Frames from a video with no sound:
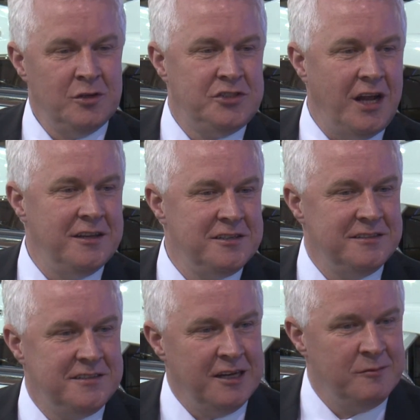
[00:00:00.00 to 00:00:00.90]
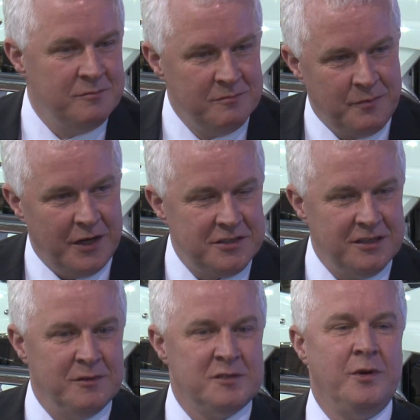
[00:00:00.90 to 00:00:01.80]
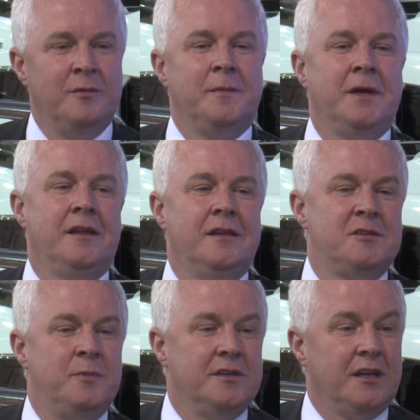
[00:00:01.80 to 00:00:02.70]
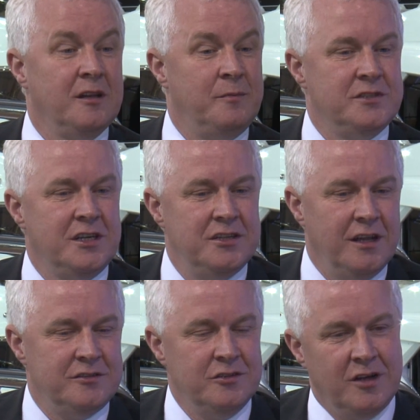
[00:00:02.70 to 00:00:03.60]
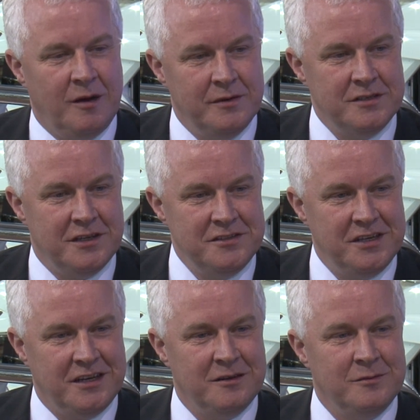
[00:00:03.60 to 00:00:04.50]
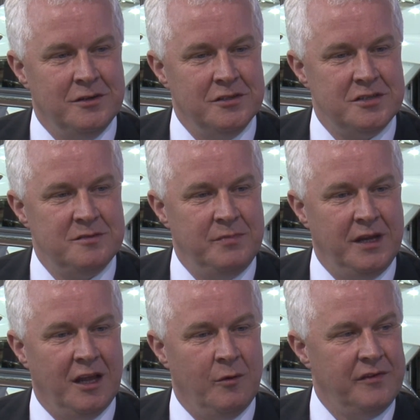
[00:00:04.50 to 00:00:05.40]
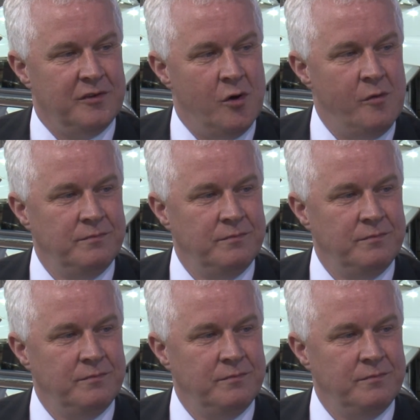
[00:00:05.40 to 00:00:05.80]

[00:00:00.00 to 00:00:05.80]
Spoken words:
Most challenging time personally was probably this particular position that I took up in Sunseeker was being away from